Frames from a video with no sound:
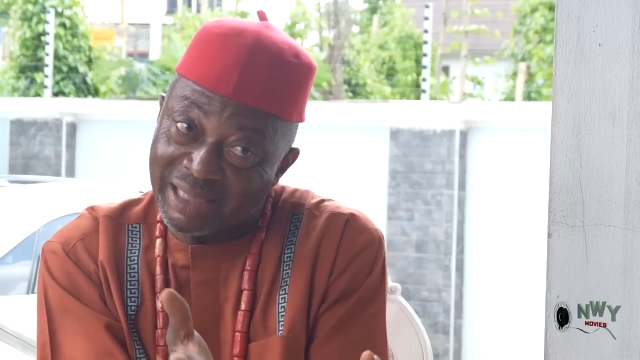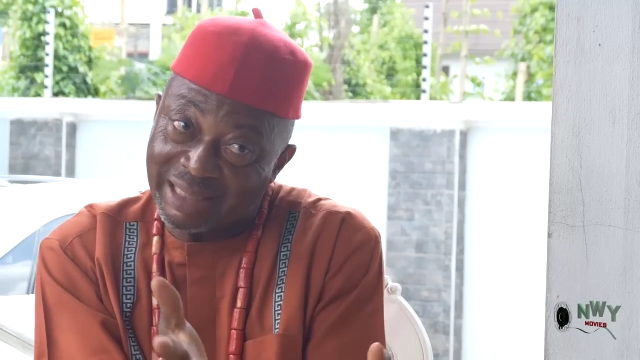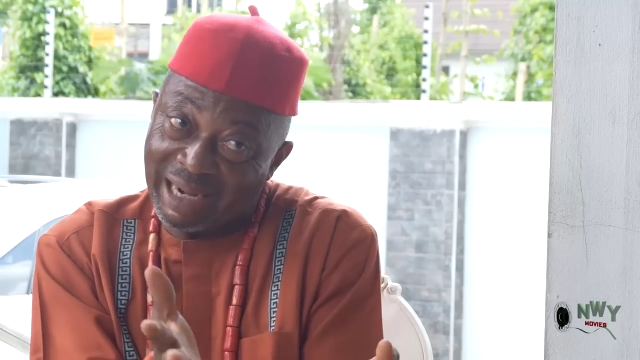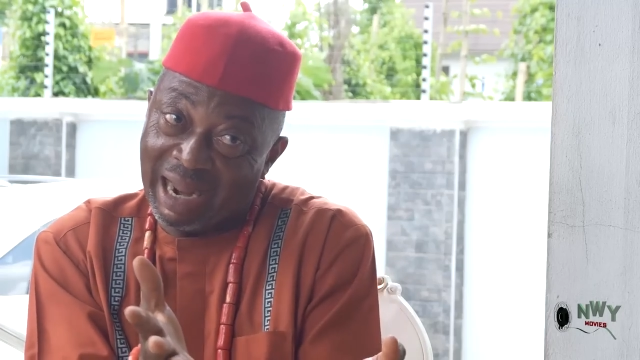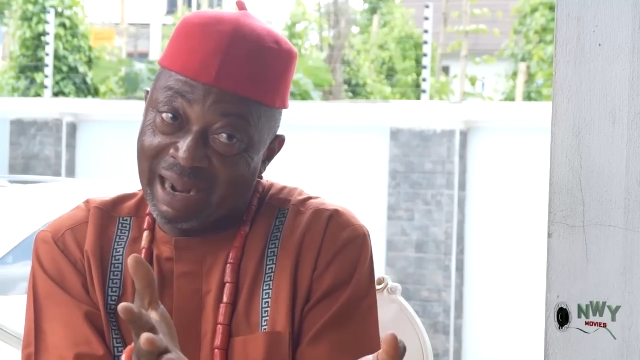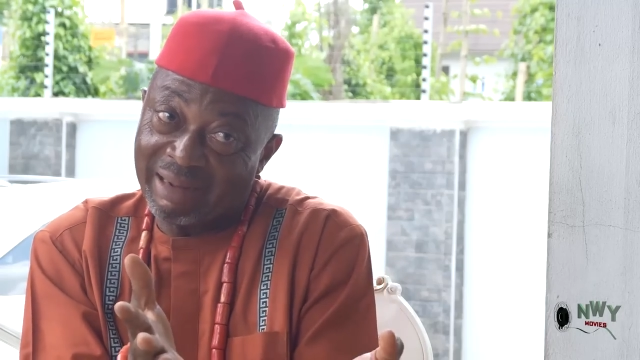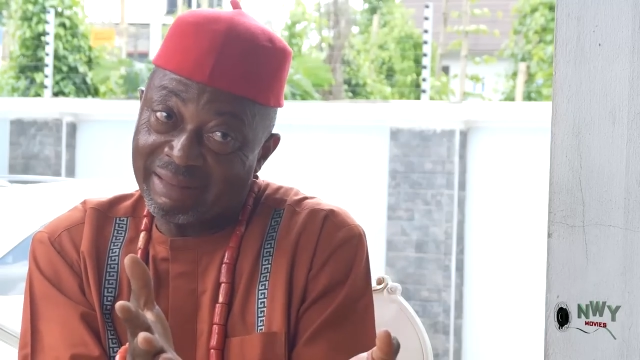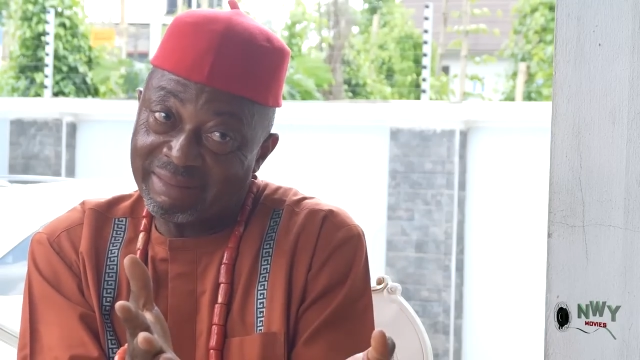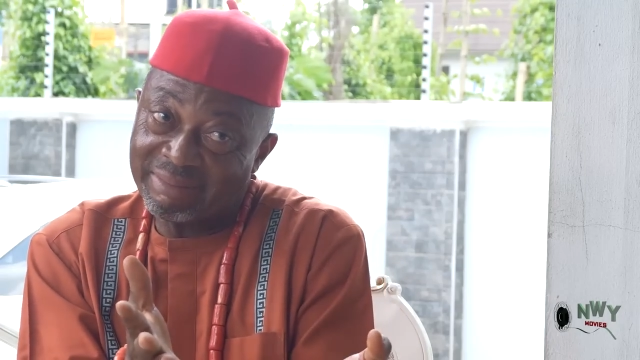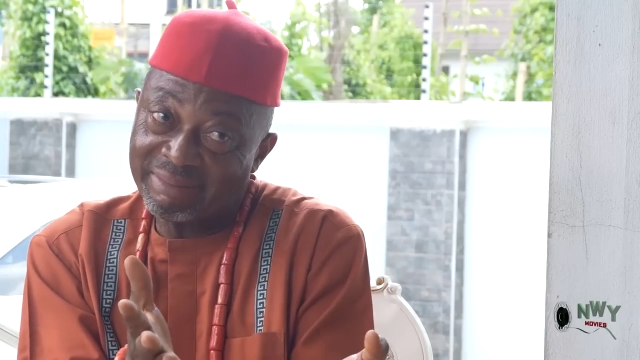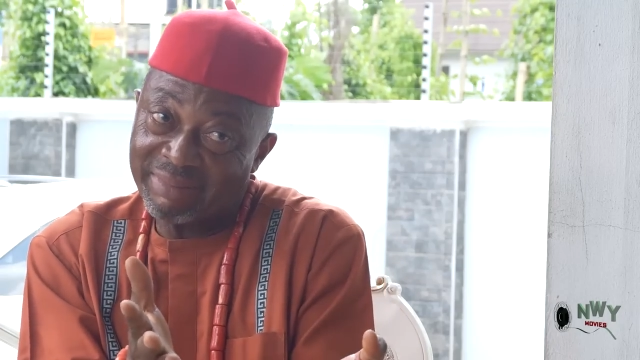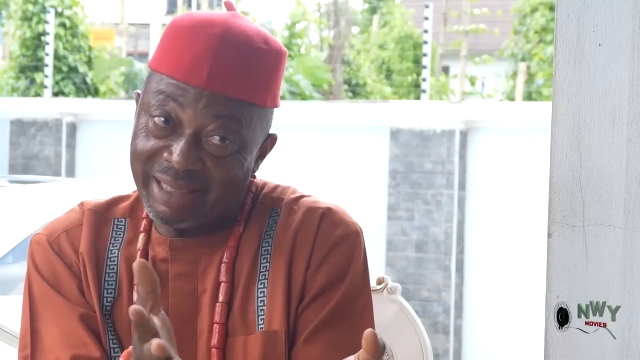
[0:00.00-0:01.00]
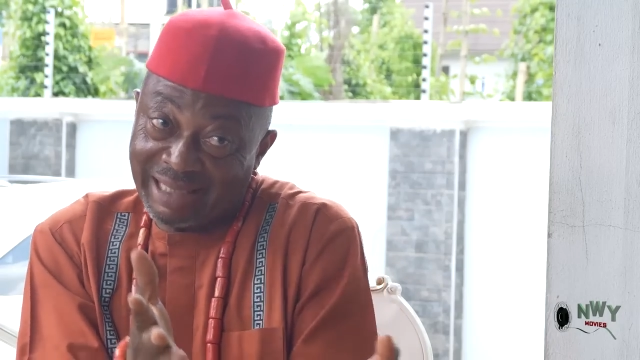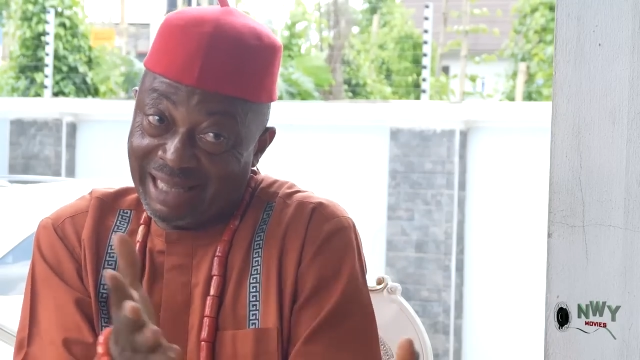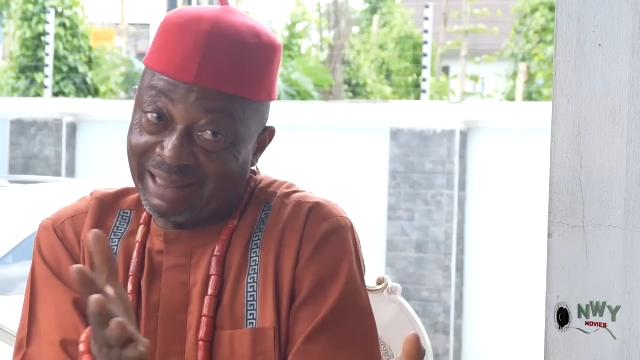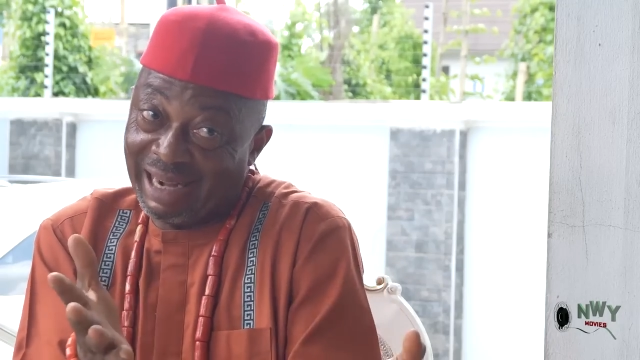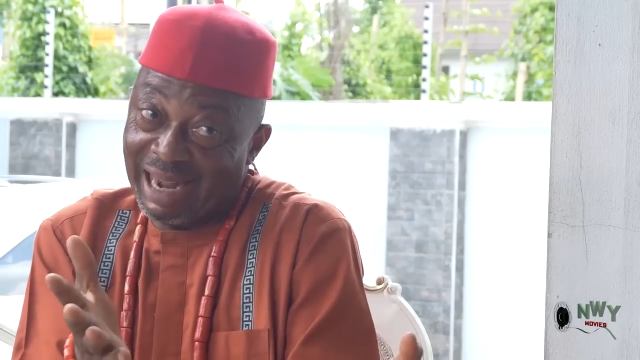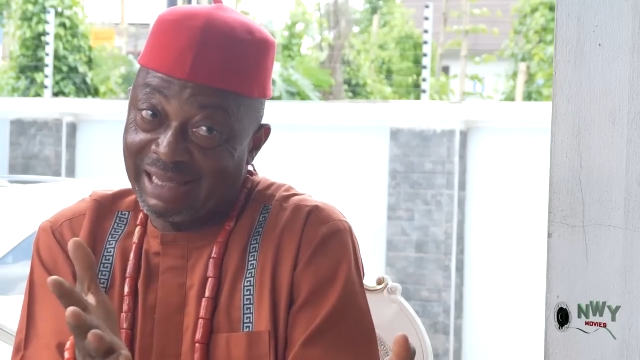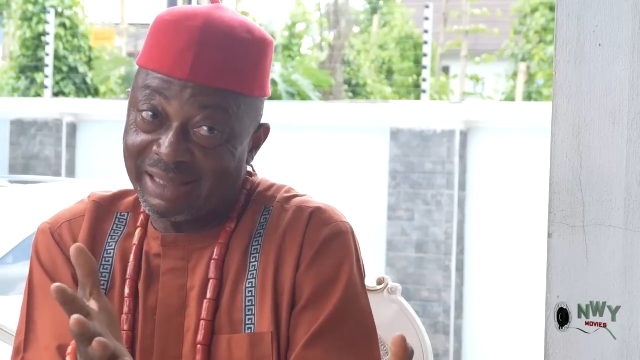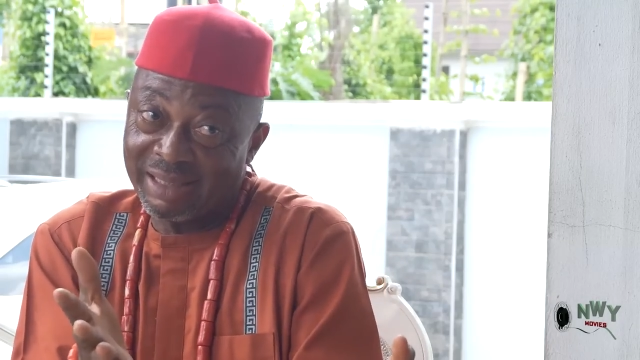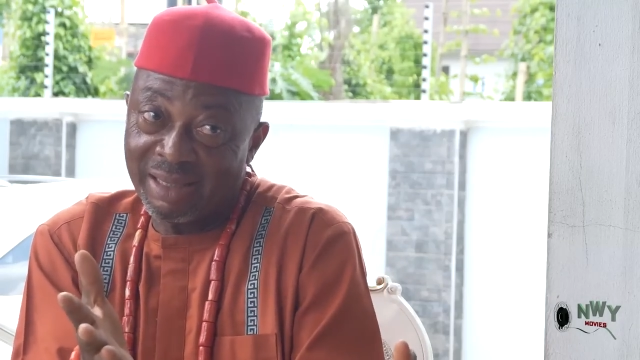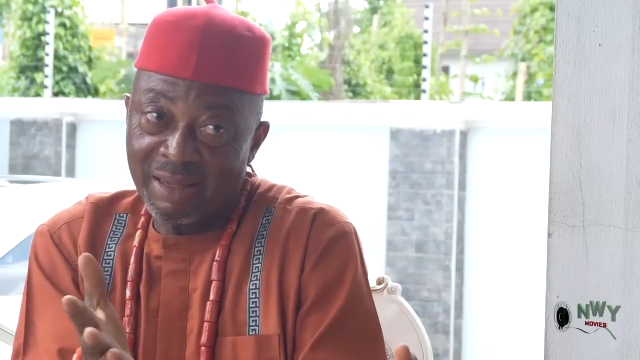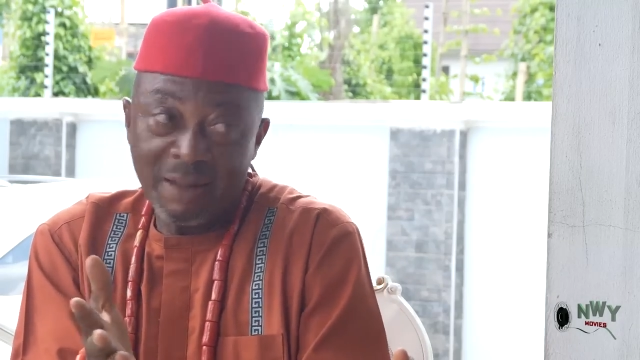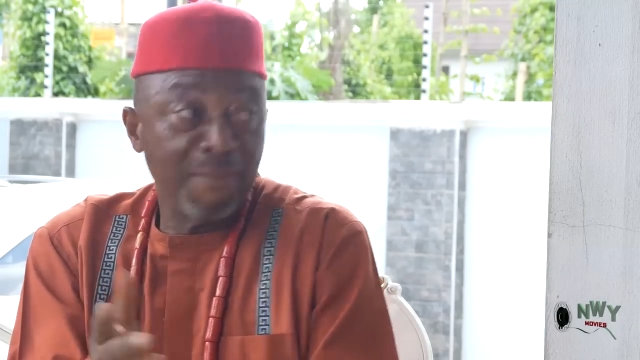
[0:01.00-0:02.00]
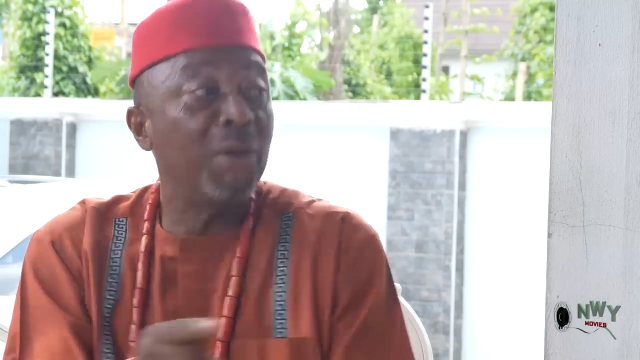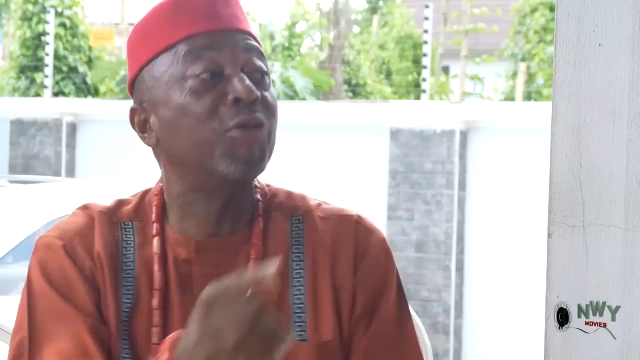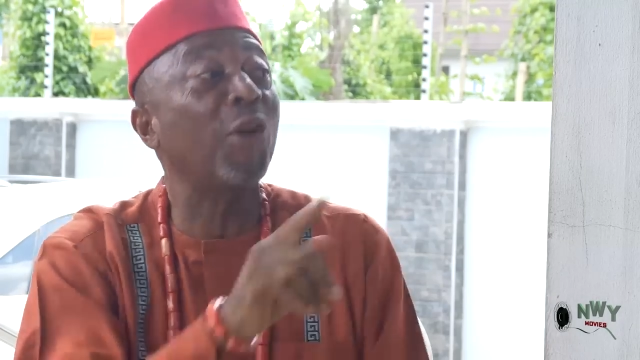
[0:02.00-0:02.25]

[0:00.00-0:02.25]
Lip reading: a trial. He can try it. But